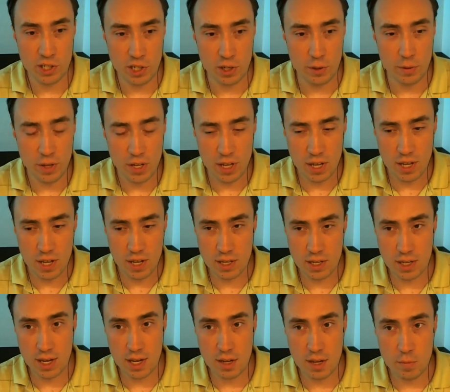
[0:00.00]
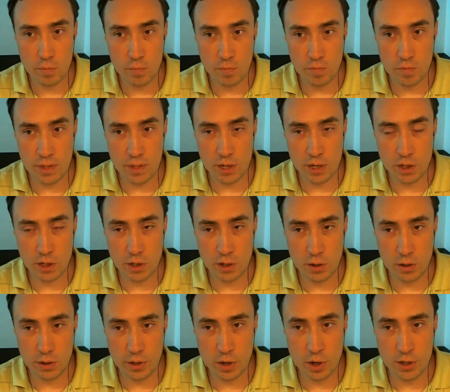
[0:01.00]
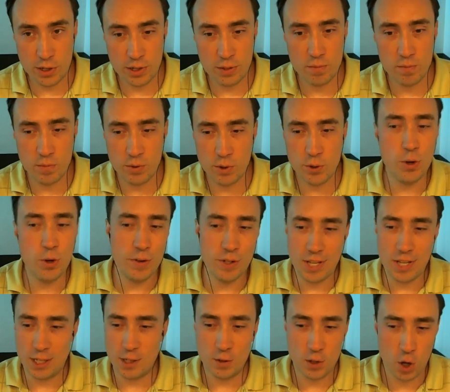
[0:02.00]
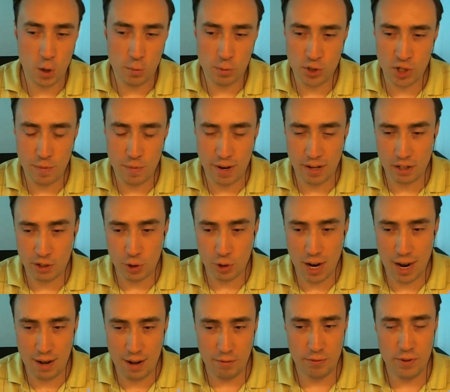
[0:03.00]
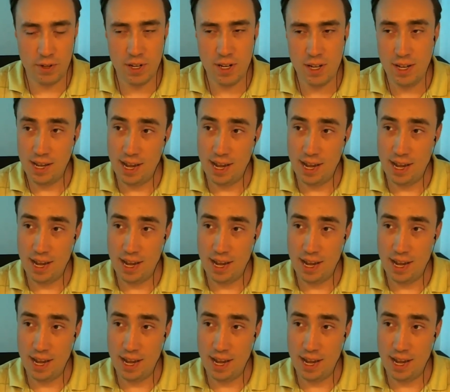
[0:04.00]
So um, there, there are two different sets of scopes, Gmail and Drive,